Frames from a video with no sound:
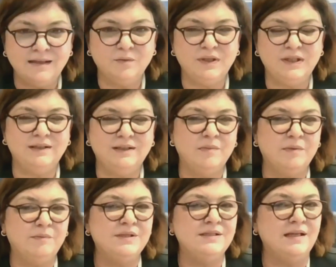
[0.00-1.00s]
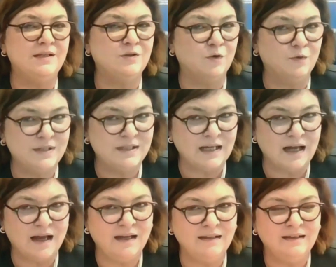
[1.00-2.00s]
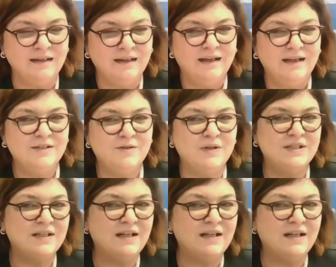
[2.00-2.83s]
and we need the member states on side. So it's